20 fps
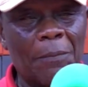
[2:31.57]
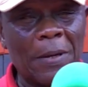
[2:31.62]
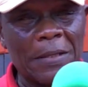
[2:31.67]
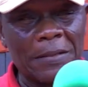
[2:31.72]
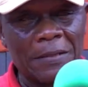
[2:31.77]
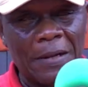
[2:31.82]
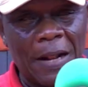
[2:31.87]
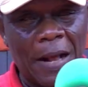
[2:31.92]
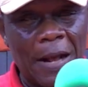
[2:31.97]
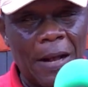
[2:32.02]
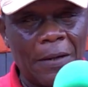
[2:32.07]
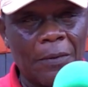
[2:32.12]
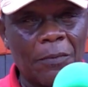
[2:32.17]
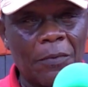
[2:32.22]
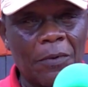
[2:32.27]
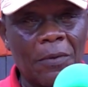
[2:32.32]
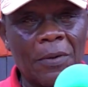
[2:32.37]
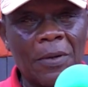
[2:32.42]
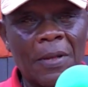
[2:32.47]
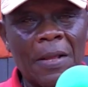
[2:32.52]
batana hano.
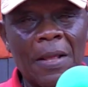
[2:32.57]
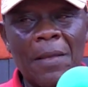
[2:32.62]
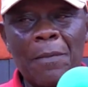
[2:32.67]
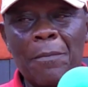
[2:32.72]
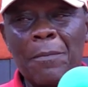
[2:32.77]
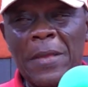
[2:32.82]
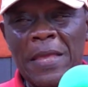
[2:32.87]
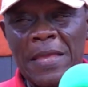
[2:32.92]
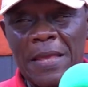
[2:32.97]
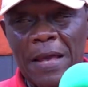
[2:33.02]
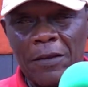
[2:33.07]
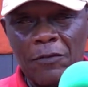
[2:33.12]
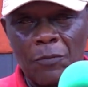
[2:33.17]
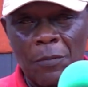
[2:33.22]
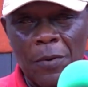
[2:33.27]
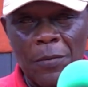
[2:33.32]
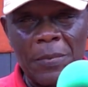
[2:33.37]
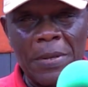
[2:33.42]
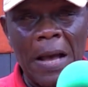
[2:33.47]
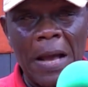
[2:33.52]
Me ye
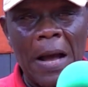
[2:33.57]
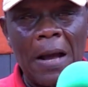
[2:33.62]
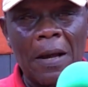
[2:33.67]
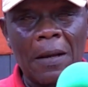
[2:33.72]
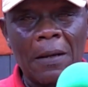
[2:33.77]
jumibia.